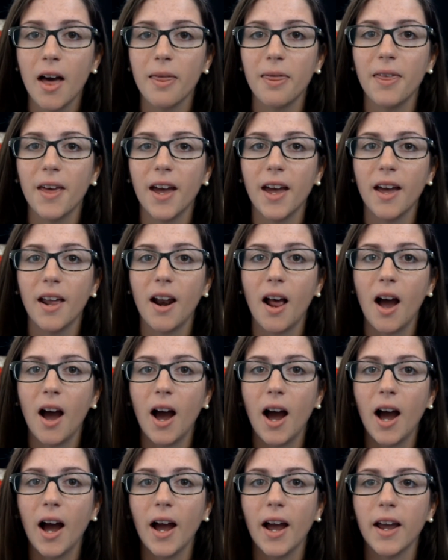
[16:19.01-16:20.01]
that
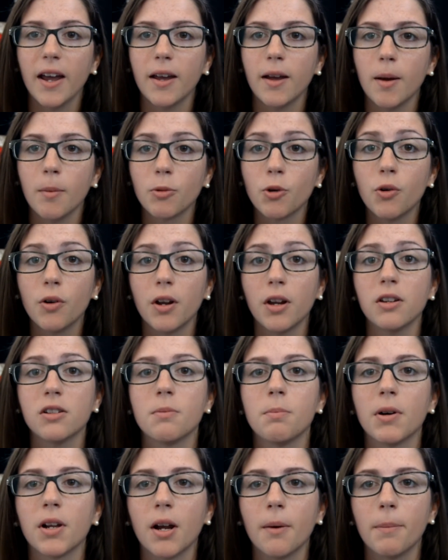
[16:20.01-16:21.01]
I am going to
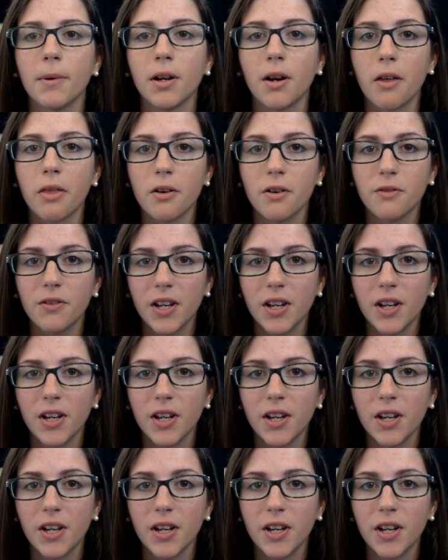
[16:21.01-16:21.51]
put up another